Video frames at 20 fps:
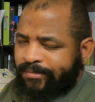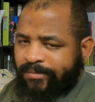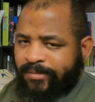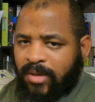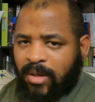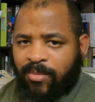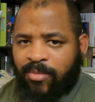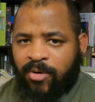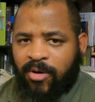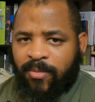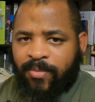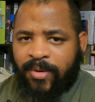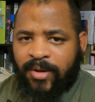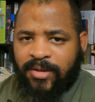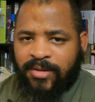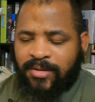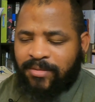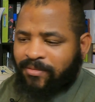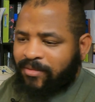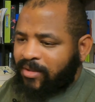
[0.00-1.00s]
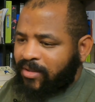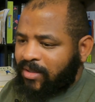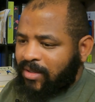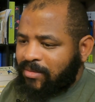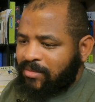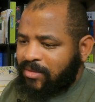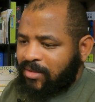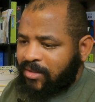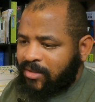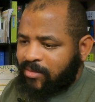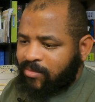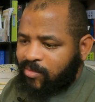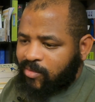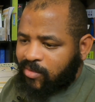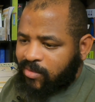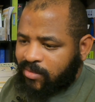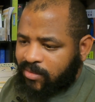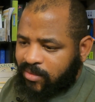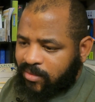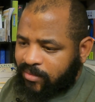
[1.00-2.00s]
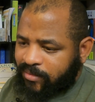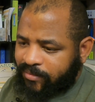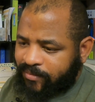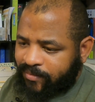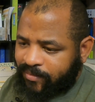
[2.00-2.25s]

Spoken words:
I'm pretty patient when it comes to these books. So